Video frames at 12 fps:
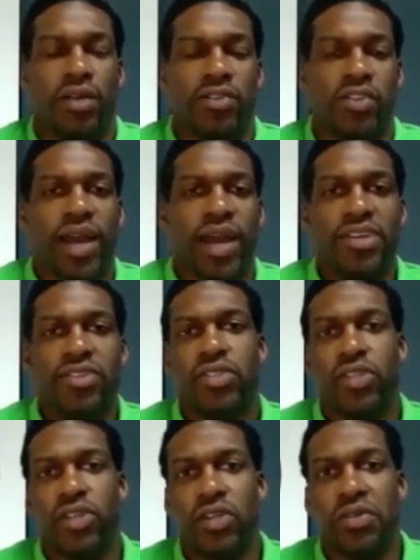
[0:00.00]
So my answer
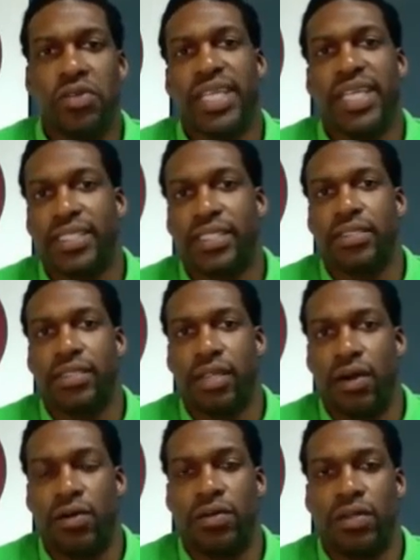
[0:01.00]
to you is yes and
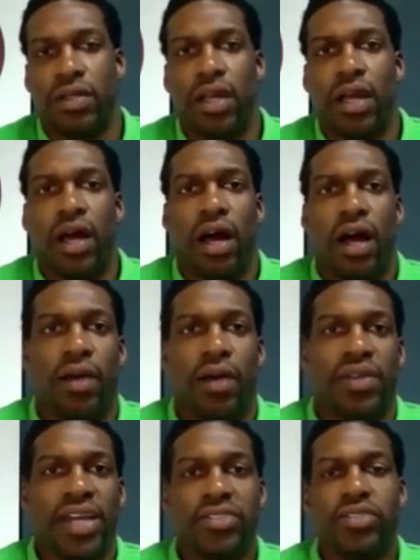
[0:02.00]

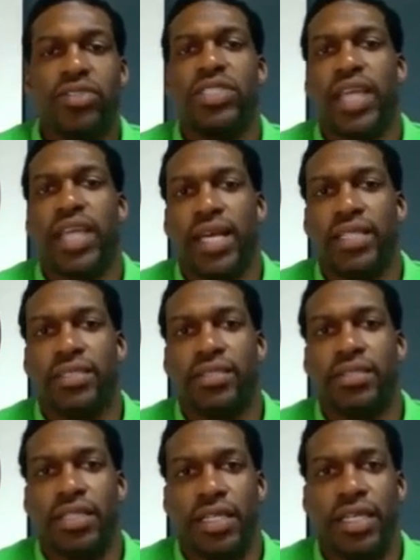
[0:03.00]
no. The answer is yes
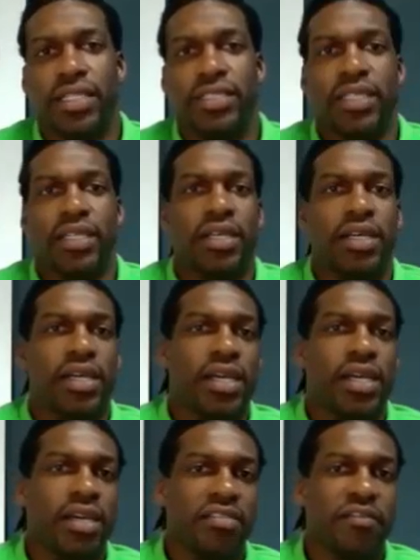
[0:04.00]
is
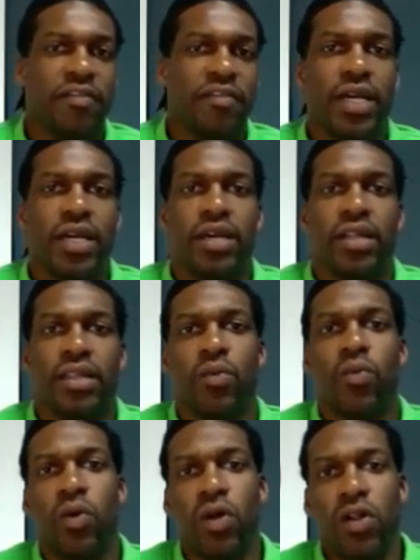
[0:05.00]
if the
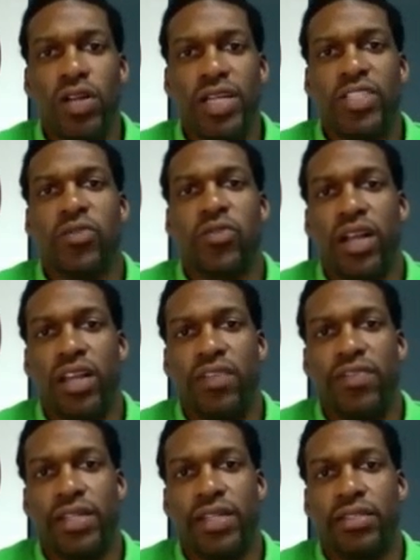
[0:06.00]
word is
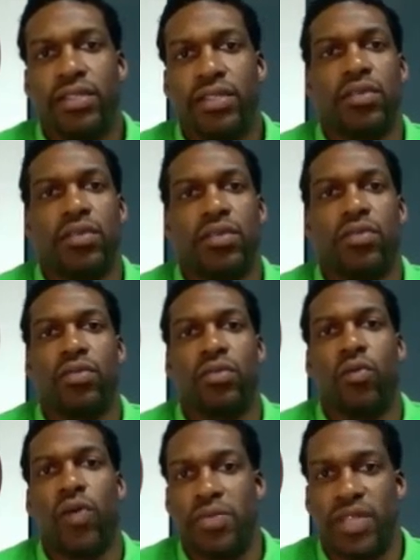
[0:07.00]
relevant to the
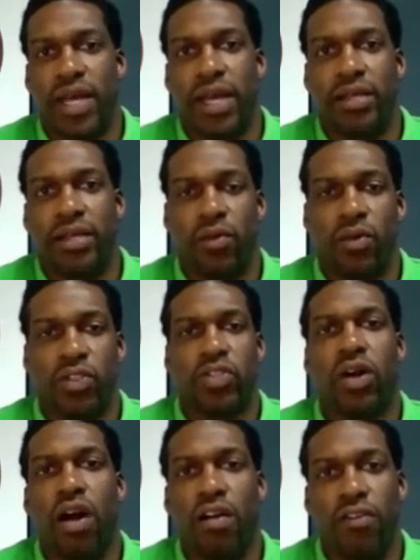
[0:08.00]
website, what
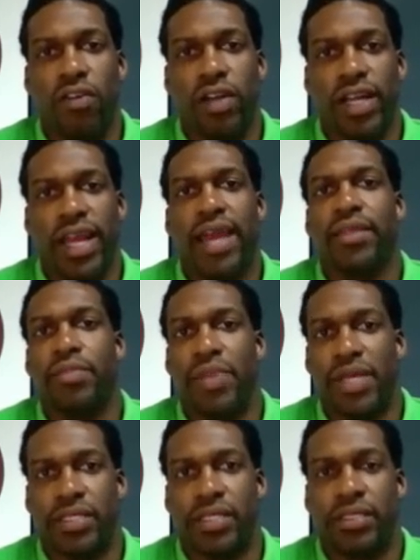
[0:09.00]
you're offering, and the
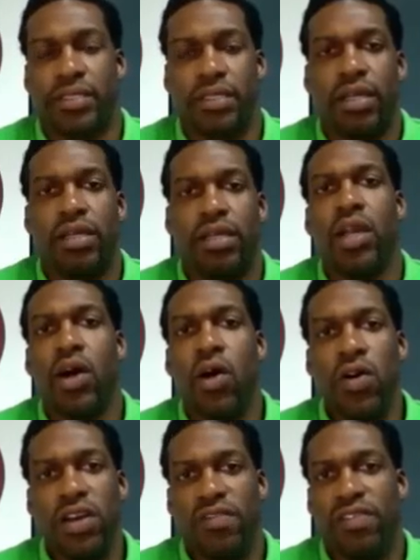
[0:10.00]
business.
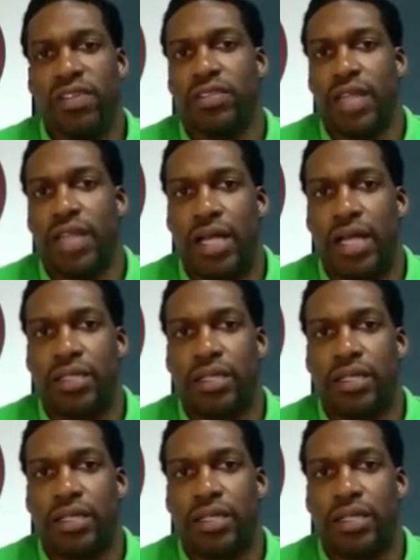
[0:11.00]
No if it's not.